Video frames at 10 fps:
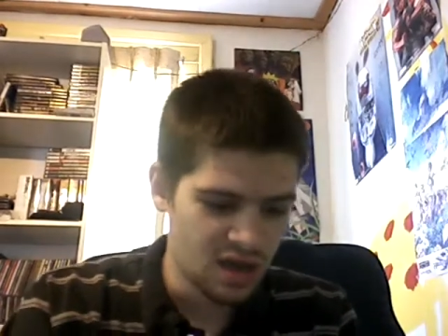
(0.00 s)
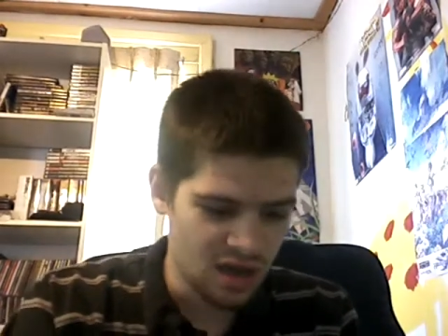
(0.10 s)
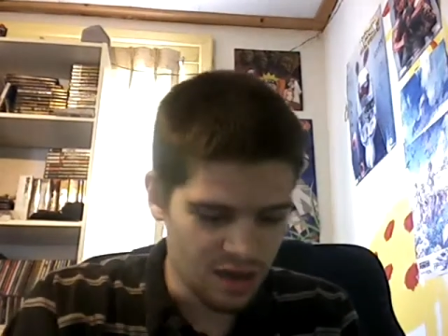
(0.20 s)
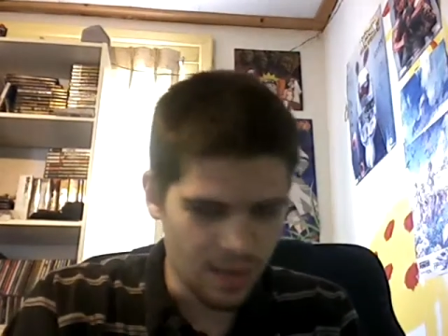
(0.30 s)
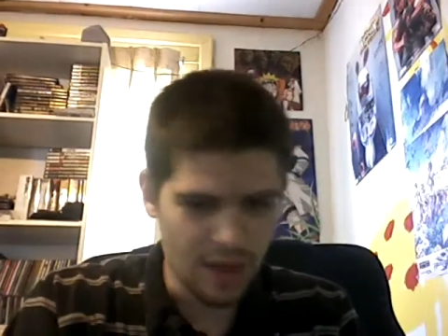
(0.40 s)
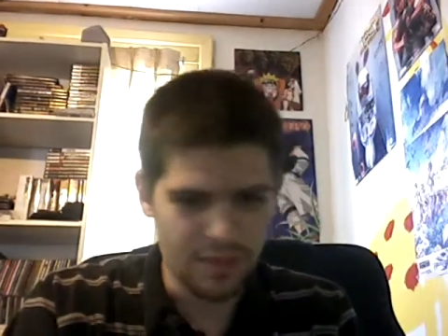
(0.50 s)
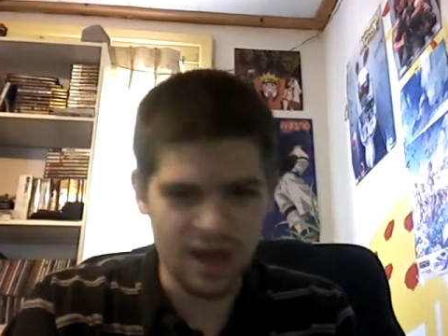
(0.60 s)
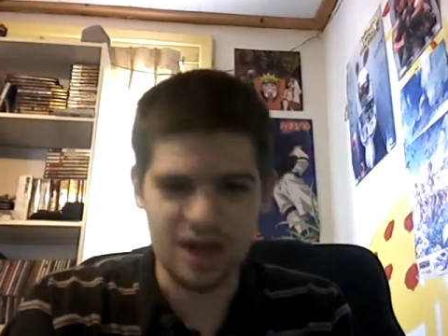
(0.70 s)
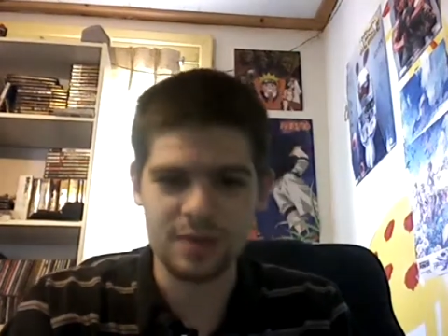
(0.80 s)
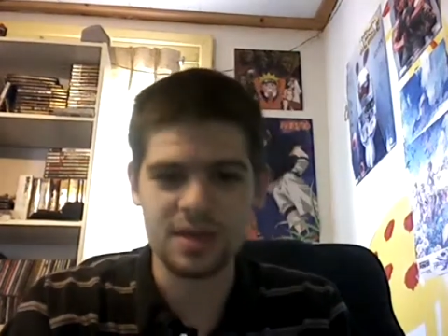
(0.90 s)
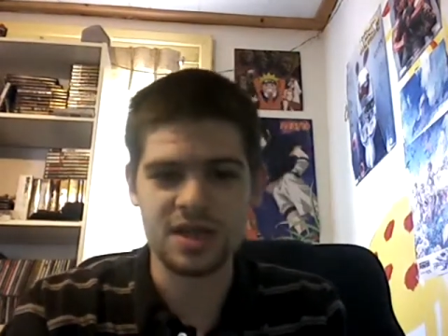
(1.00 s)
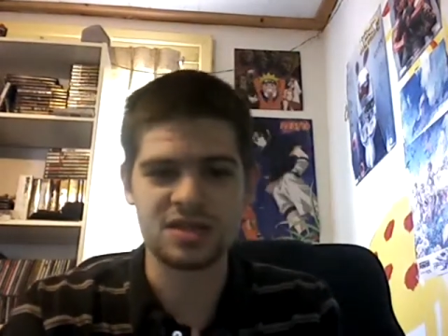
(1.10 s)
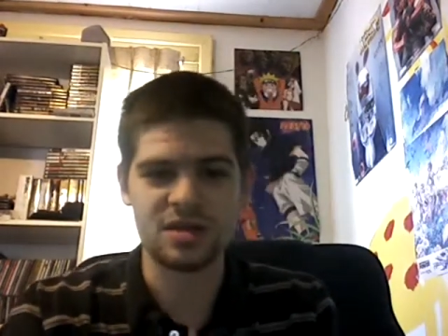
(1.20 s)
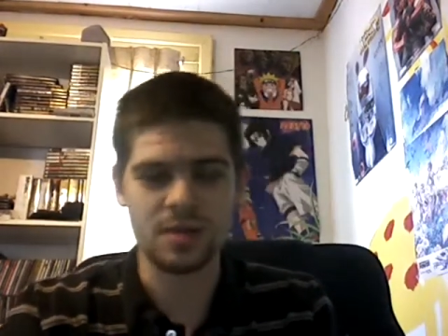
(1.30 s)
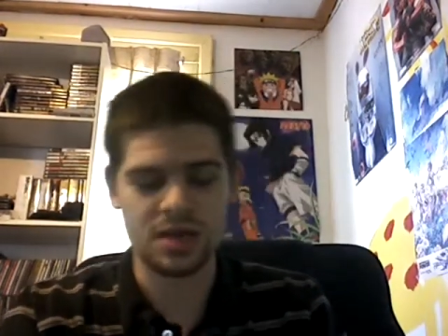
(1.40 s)
I'm not going to be
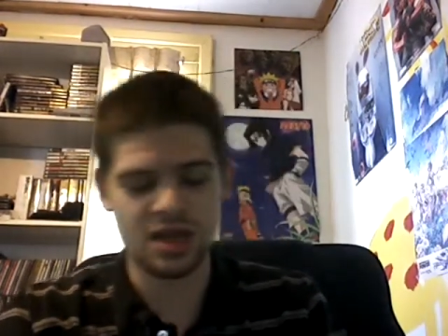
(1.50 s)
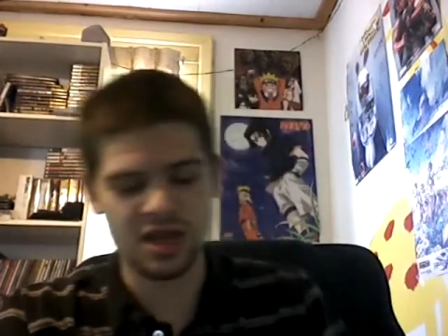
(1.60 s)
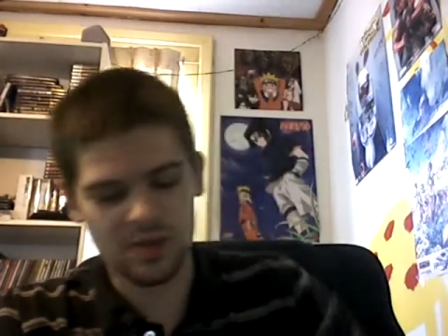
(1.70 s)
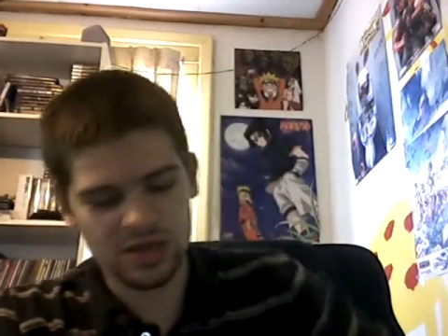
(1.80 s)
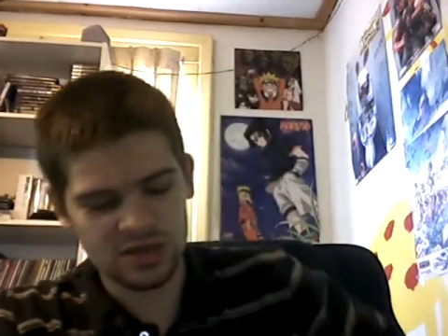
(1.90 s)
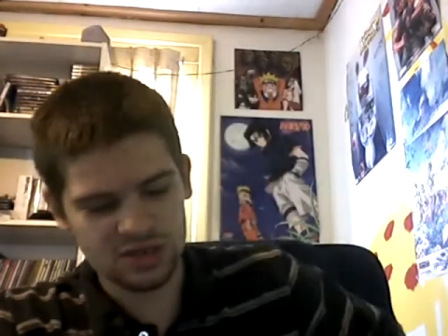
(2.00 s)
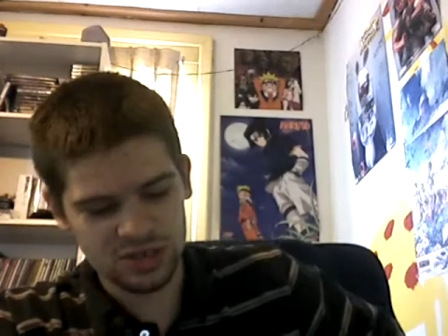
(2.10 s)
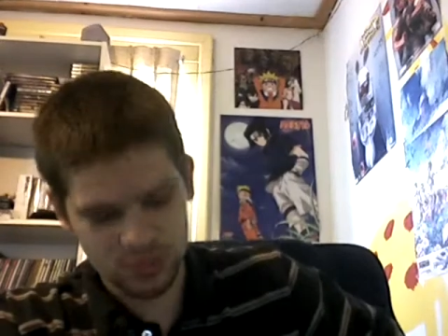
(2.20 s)
testing them on camera, I just